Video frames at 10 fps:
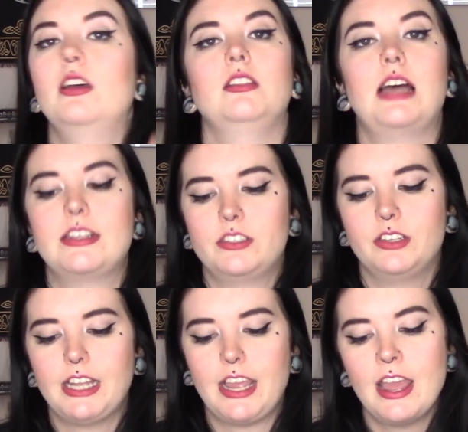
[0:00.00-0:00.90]
Lasts all
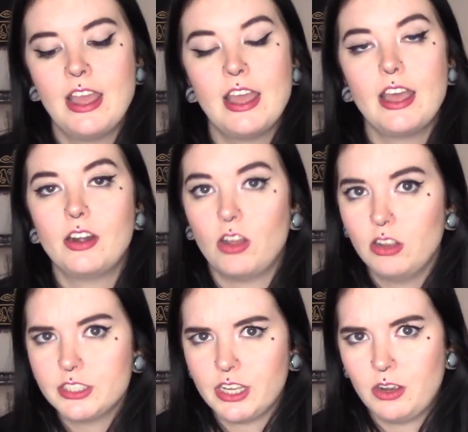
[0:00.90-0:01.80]
day. And
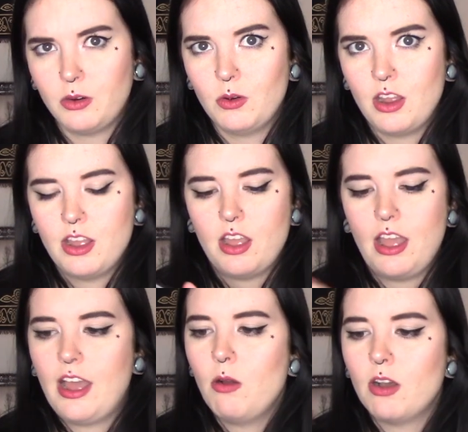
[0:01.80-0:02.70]
also,
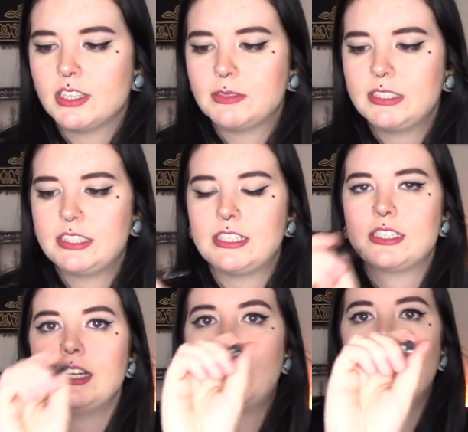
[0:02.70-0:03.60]
how awesome is this?
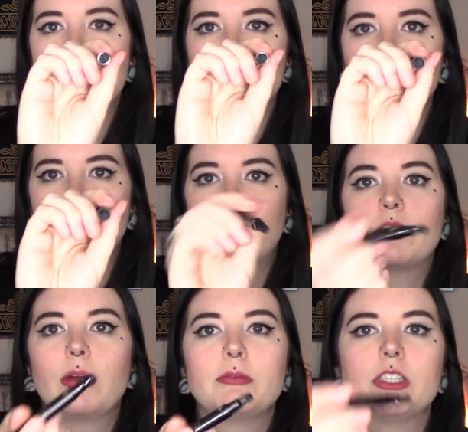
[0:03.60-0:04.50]
It has, well, I don't
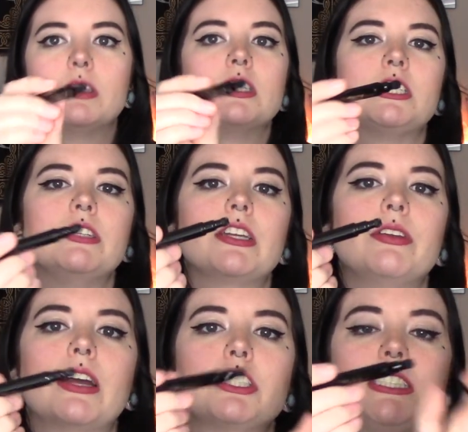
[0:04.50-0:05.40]
know why I'm showing this to you. Like you
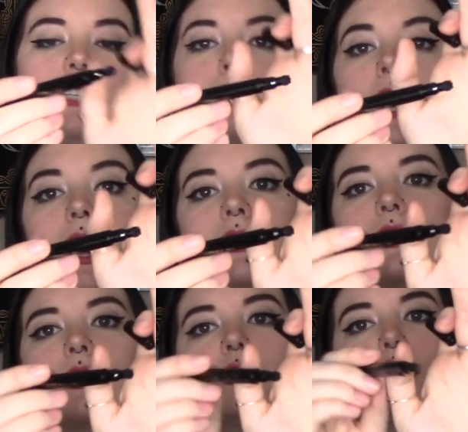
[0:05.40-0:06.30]
can actually see it, but it has
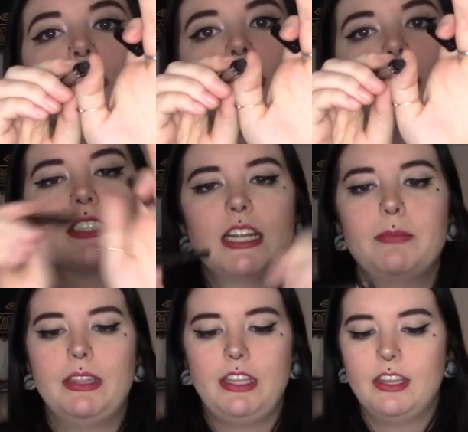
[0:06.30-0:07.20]
like a little star stamp
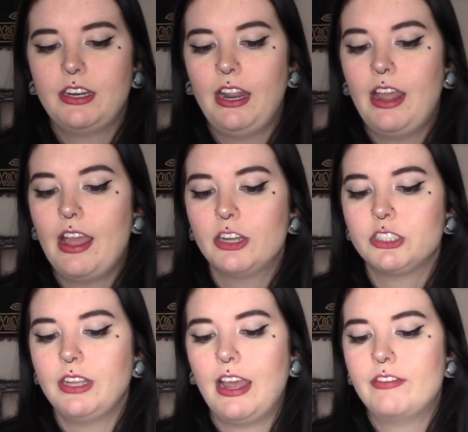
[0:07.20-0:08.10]
at the end. And I
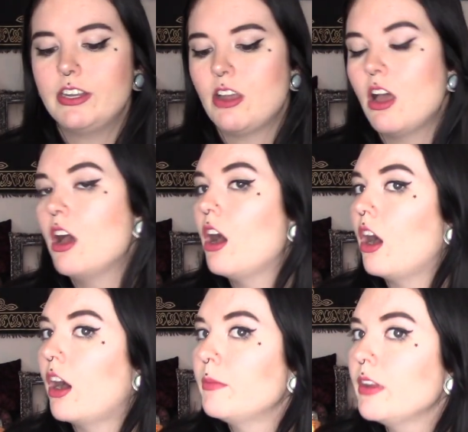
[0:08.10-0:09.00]
actually have it
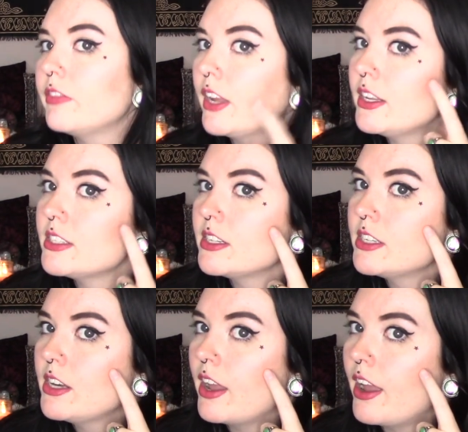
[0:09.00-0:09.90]
on my face
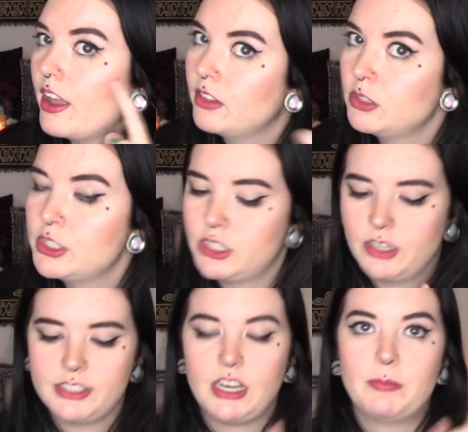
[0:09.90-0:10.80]
today, a little star
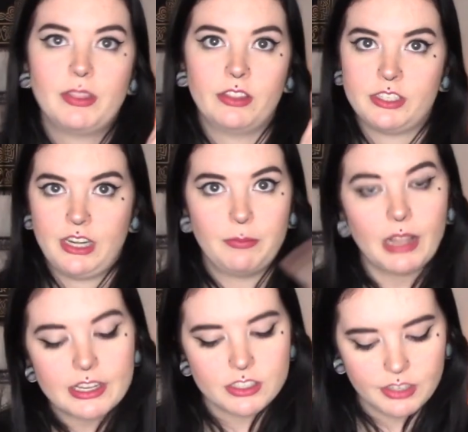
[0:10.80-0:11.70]
stamp. The stamp
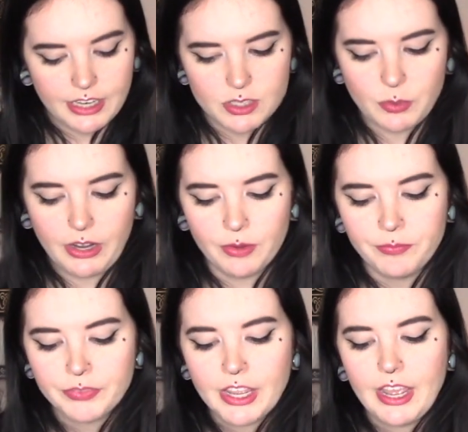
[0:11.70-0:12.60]
lasts all day as
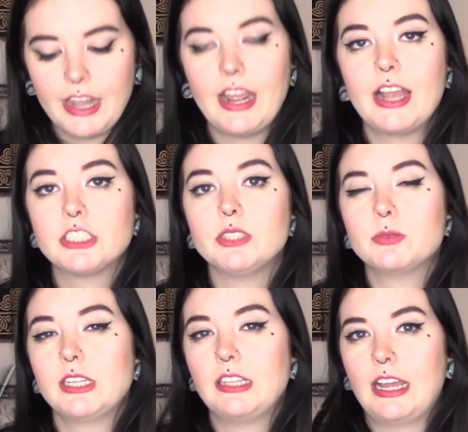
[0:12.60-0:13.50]
well, and I actually
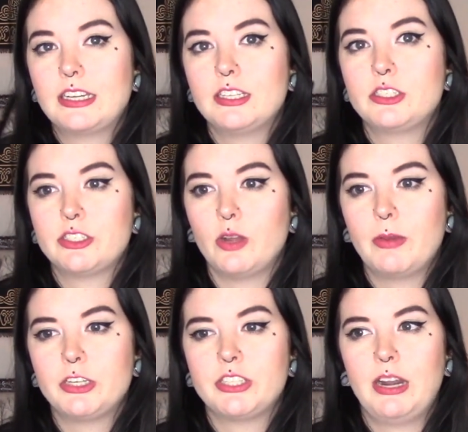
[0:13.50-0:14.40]
really liked this so
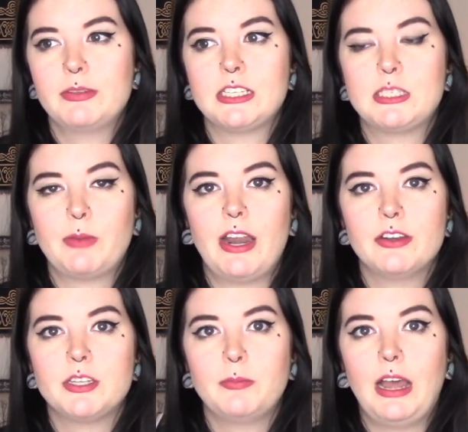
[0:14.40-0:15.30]
much that I was inspired
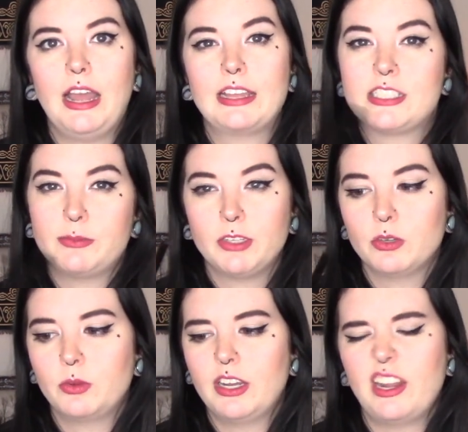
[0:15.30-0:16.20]
to buy a similar
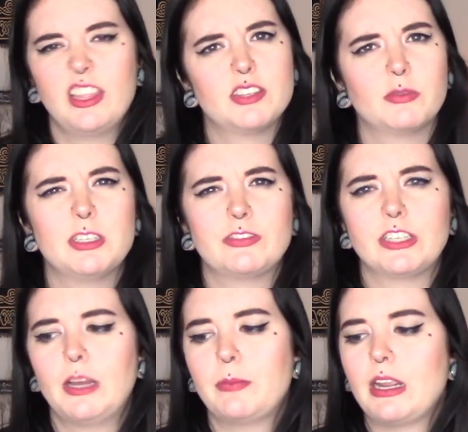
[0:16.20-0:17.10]
one. I think it's from a
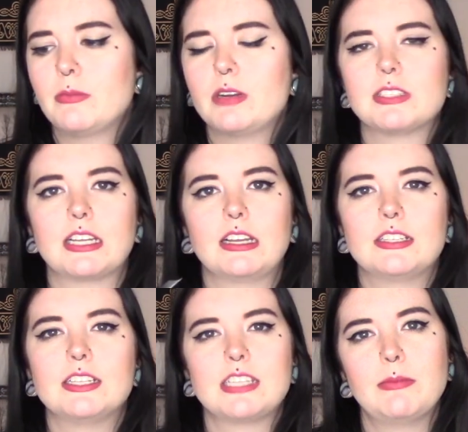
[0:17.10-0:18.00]
different company, but it was like
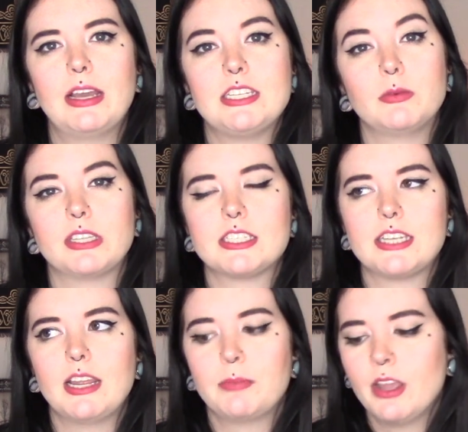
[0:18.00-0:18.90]
the same idea with the
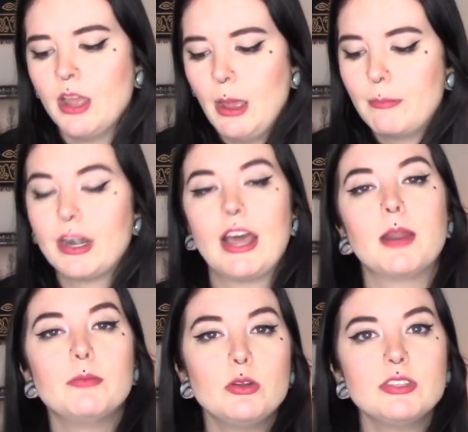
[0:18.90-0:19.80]
stamp, but it had
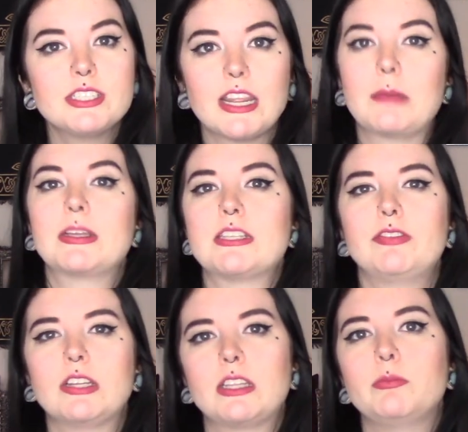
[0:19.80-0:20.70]
a moon stamp because I
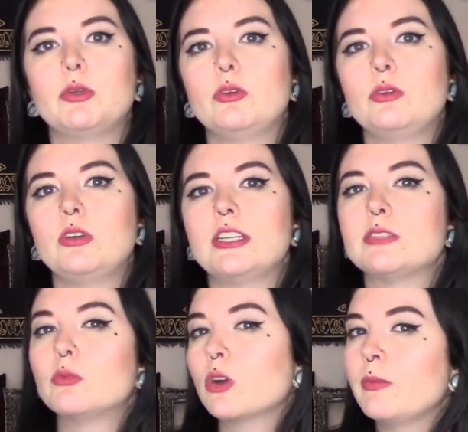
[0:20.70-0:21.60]
feel like the moon is
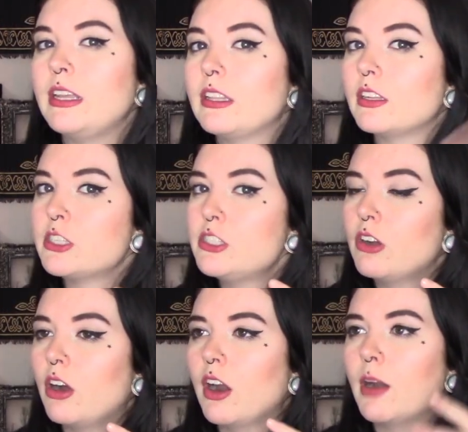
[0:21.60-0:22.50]
more me than the
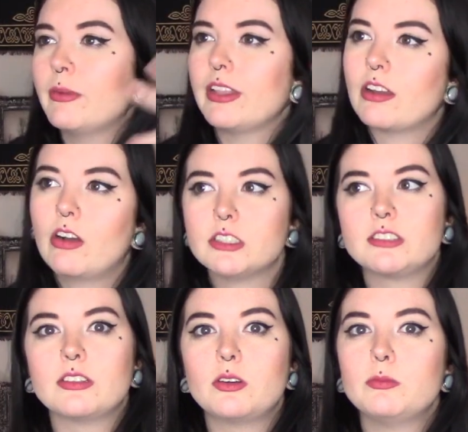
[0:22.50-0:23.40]
star, but like also
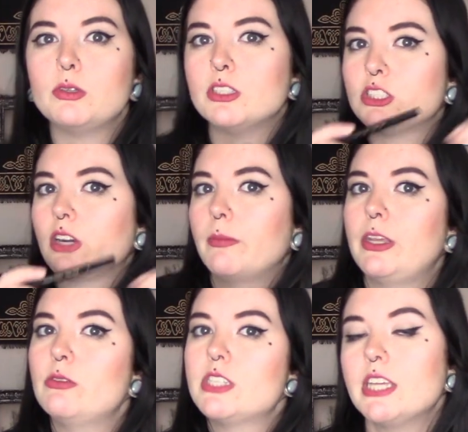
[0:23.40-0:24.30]
little moon and star be
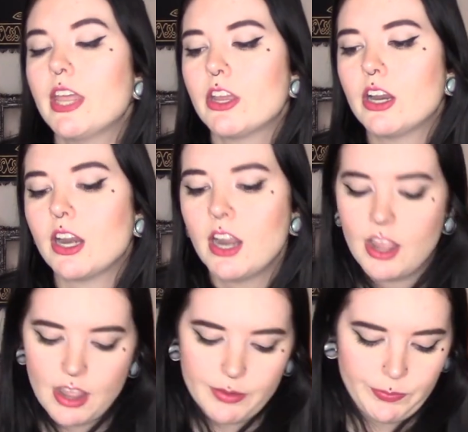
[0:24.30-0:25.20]
cute together.
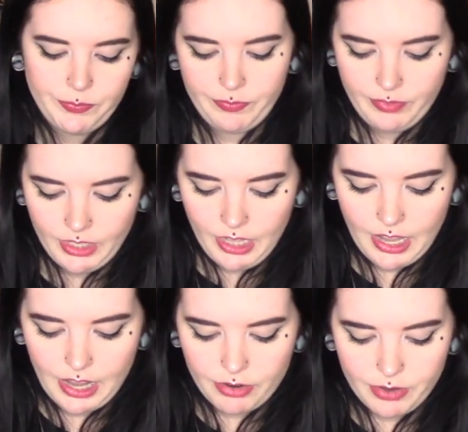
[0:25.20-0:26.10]

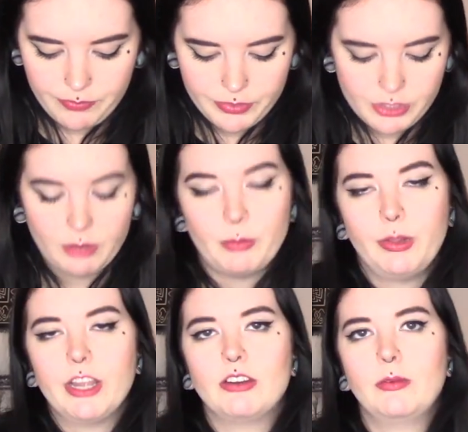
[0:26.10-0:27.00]
I don't know. So I've been
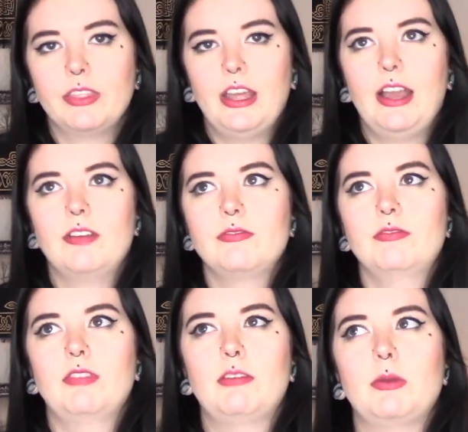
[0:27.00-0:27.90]
playing around with that.
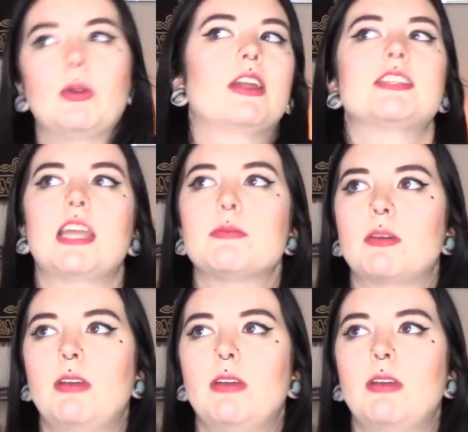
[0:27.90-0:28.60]
I've been wearing stamps on